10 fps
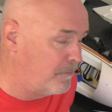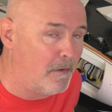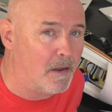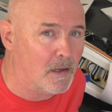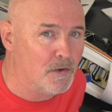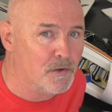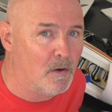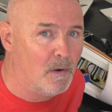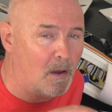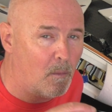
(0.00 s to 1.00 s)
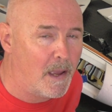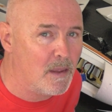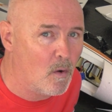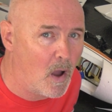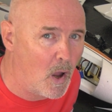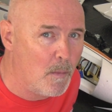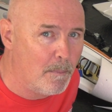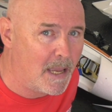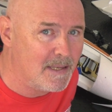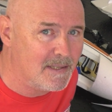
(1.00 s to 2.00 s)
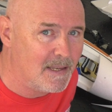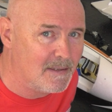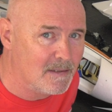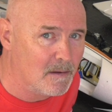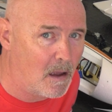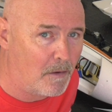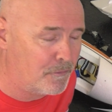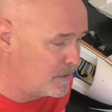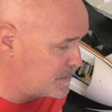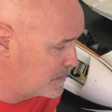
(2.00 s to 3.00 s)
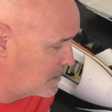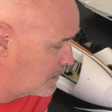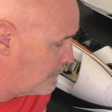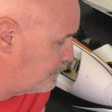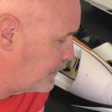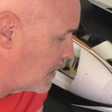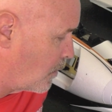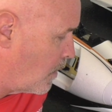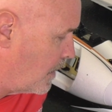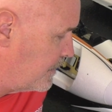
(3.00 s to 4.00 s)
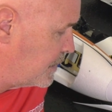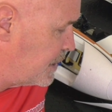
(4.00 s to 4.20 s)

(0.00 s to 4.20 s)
the flight controller where your home base is after it's acquired the